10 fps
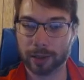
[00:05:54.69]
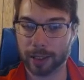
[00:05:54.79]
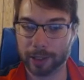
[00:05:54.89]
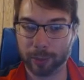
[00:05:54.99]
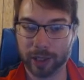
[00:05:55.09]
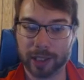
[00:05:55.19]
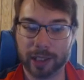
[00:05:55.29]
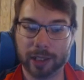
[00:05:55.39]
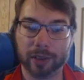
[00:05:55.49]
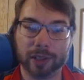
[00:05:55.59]
That's pretty
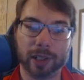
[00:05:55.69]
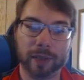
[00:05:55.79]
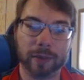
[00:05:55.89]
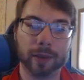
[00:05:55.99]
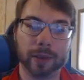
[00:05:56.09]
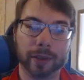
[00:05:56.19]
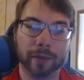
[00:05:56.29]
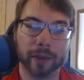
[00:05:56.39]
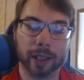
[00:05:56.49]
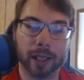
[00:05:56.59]
standard stuff for
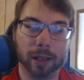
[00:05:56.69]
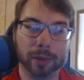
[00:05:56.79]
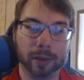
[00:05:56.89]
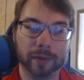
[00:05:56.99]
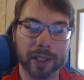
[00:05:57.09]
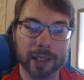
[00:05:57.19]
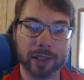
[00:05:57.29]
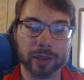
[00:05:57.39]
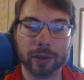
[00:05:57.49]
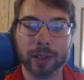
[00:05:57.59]
the combo of these
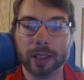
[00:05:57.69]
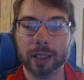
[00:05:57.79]
two.